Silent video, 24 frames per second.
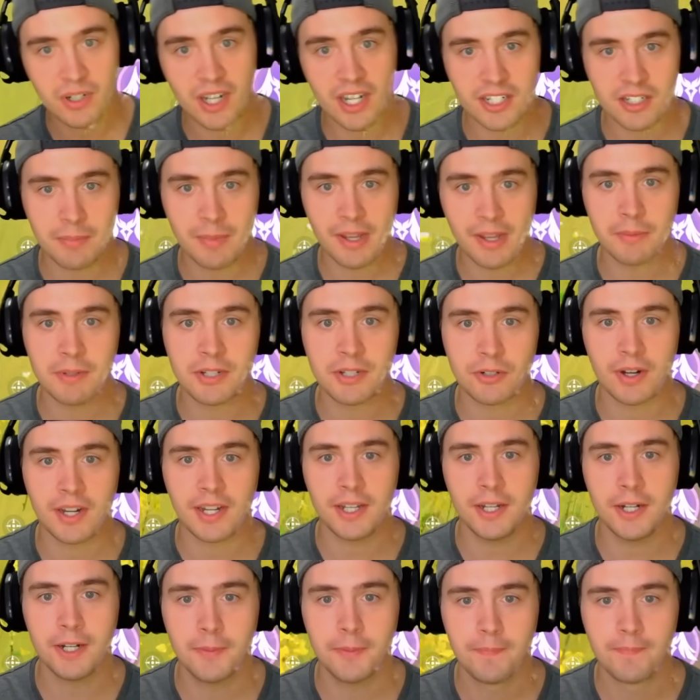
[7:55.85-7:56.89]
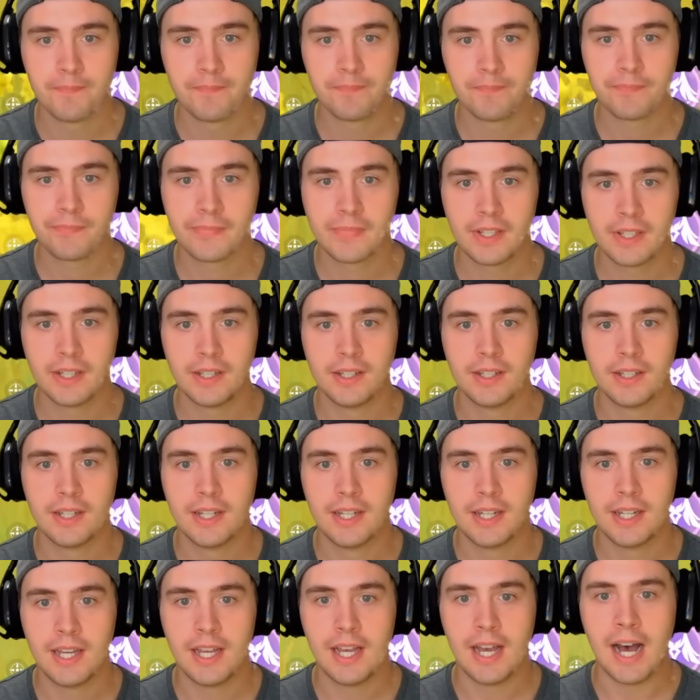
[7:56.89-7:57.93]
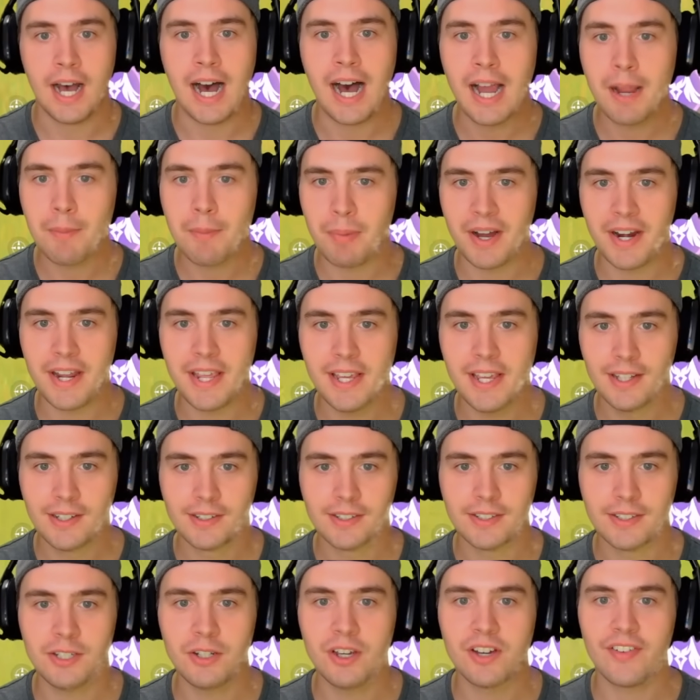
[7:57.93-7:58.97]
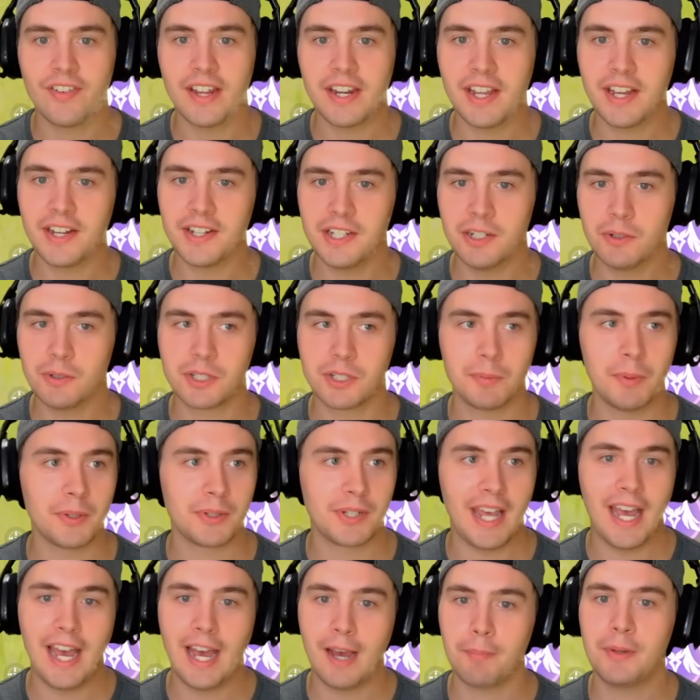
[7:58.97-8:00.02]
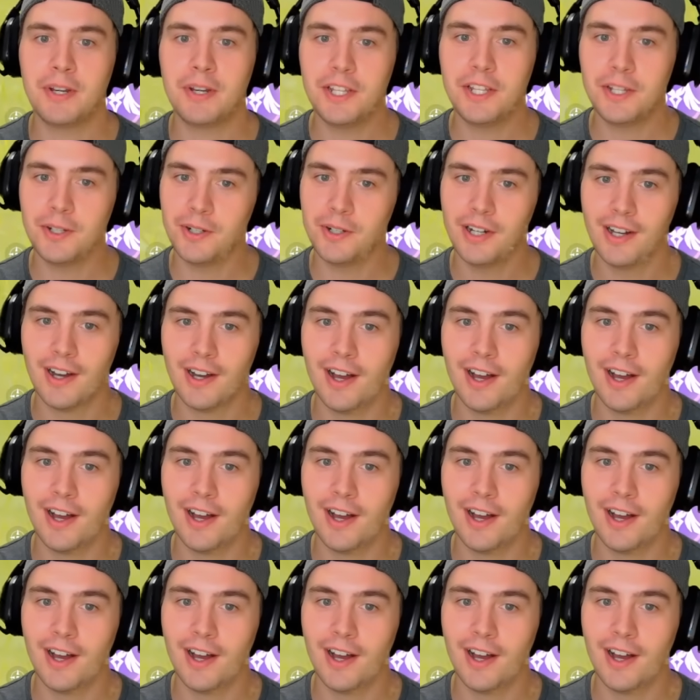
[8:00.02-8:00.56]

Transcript: We got some enemies right here. Hi, buddy. Do you have any idea what's about to happen to you?